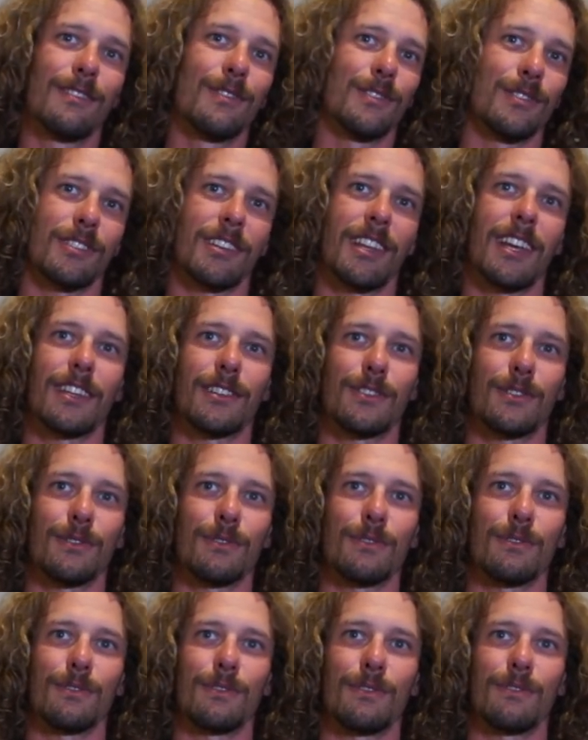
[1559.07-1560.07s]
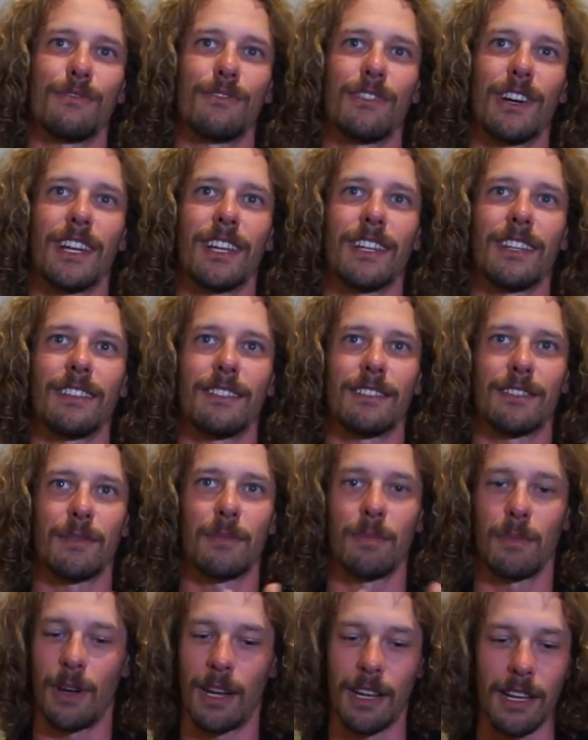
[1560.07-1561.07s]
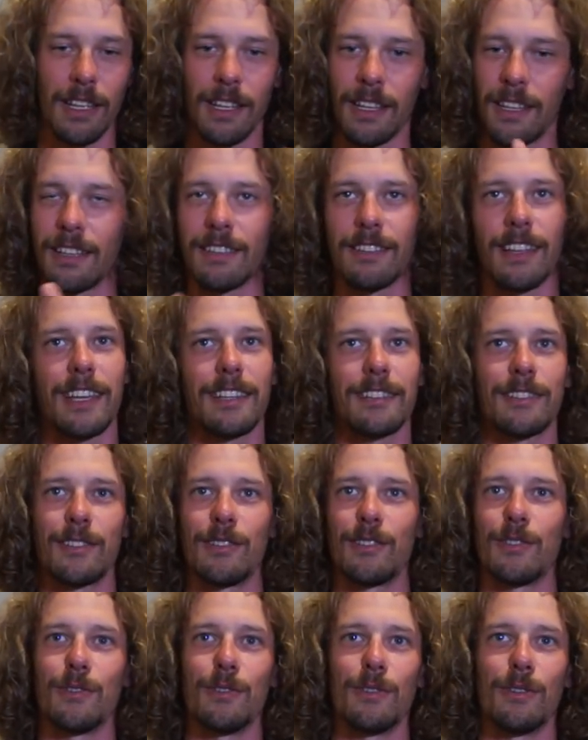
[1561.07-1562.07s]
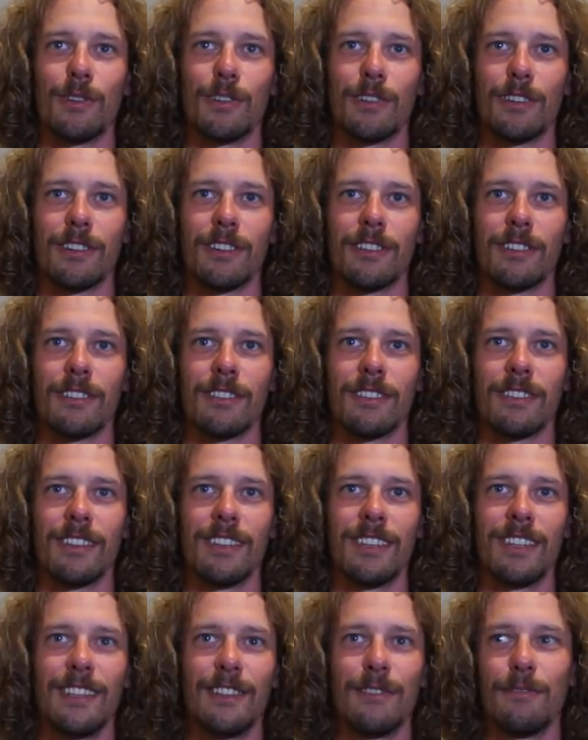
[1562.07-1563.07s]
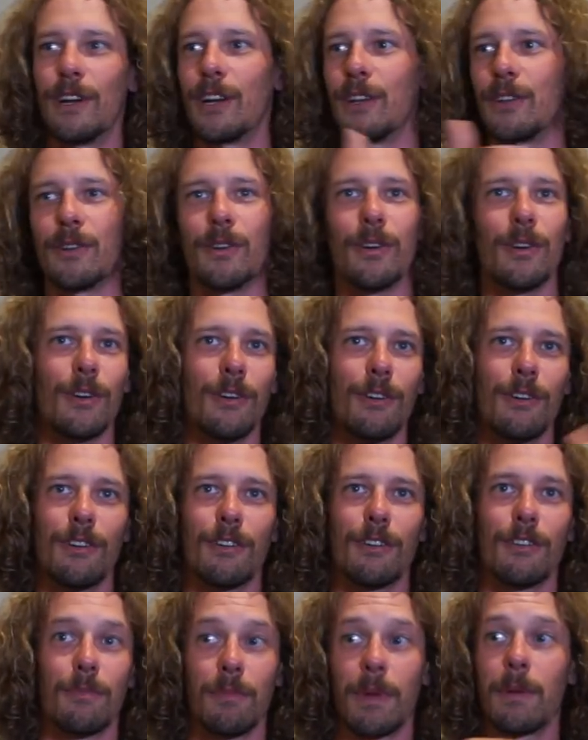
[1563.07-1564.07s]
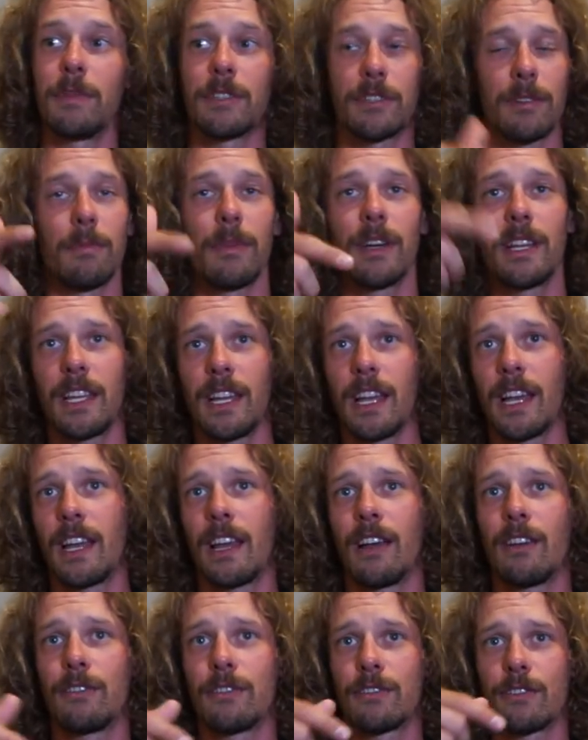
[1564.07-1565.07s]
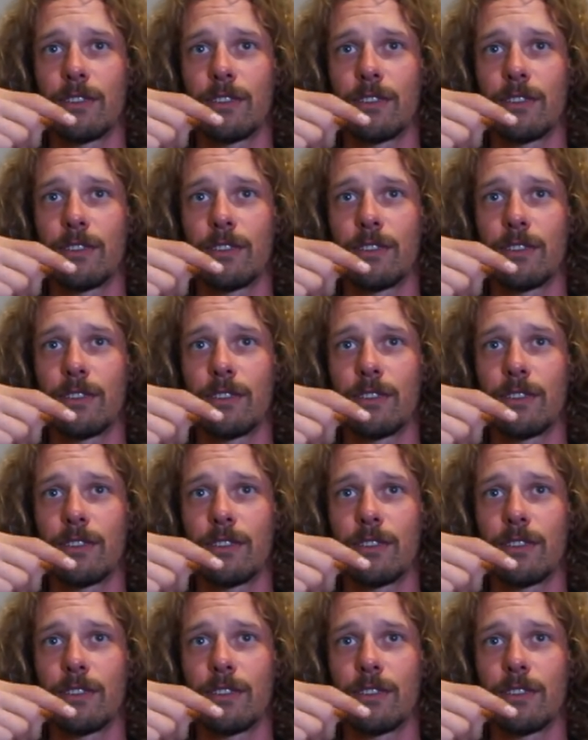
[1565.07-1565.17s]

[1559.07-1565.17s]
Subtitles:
It was nice to find somebody text you or where you go, or maybe somebody I